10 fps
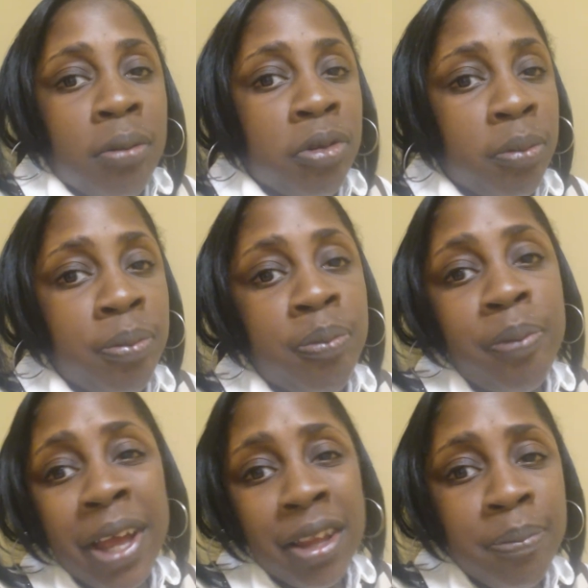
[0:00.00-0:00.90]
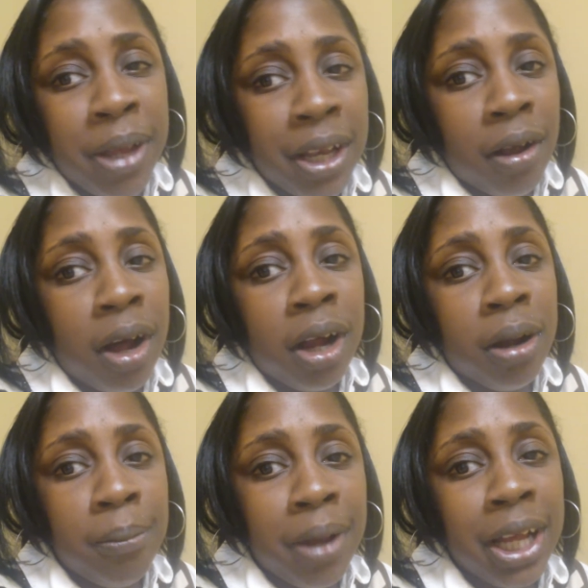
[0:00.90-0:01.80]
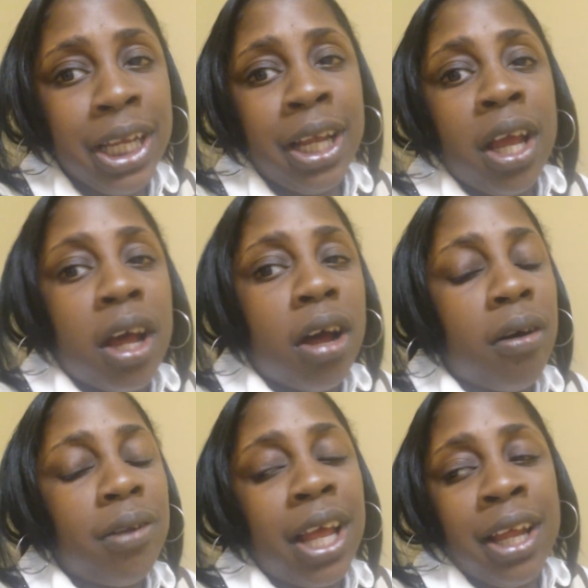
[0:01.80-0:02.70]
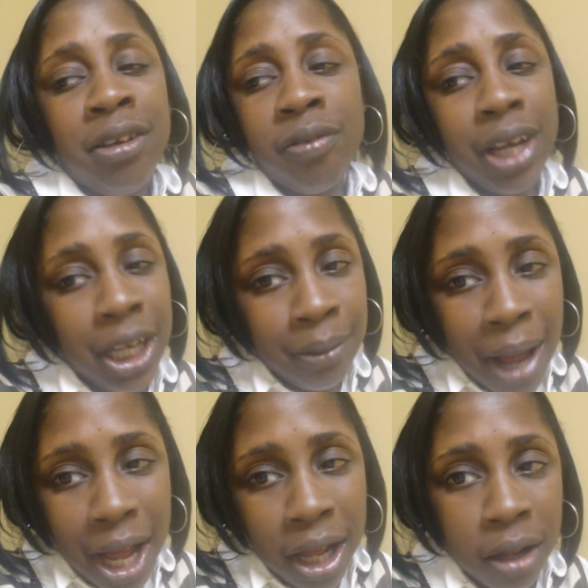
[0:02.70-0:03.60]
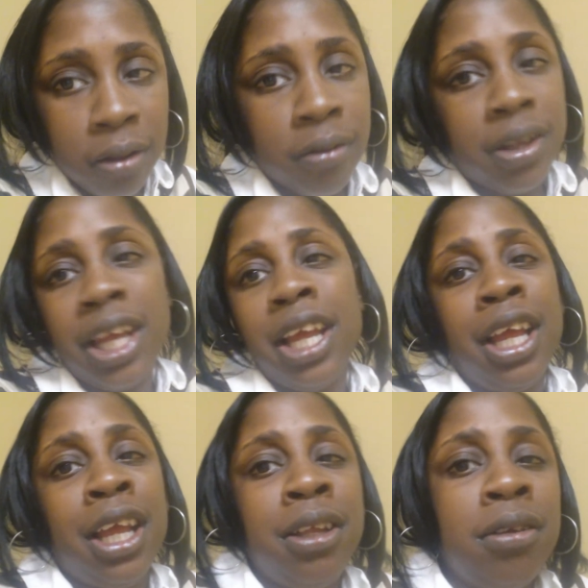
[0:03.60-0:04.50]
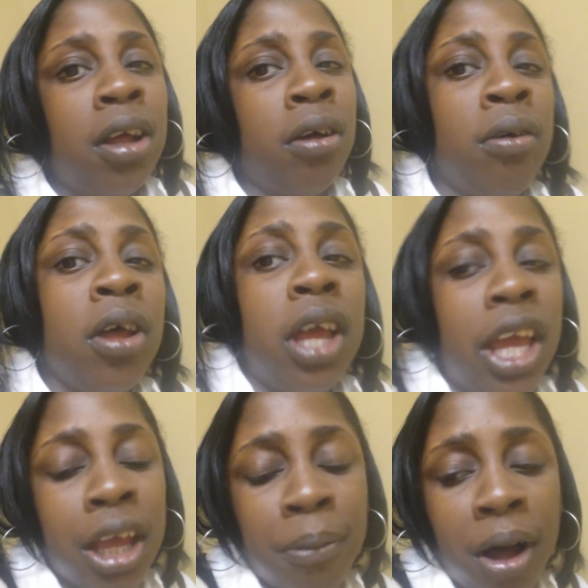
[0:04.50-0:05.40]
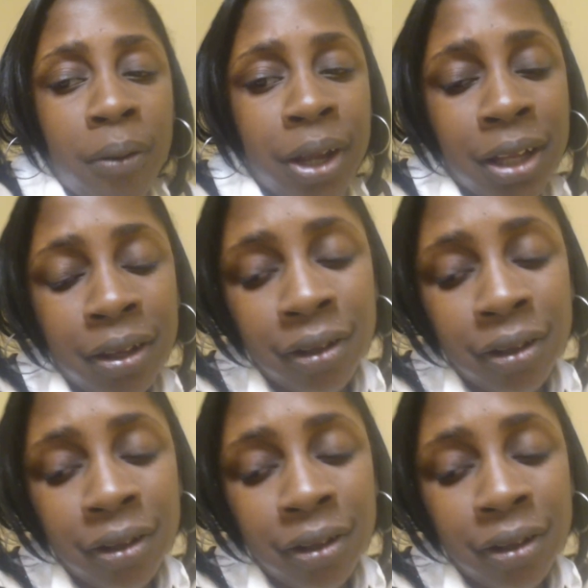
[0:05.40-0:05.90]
spending all her money on that dream house, and you know him always,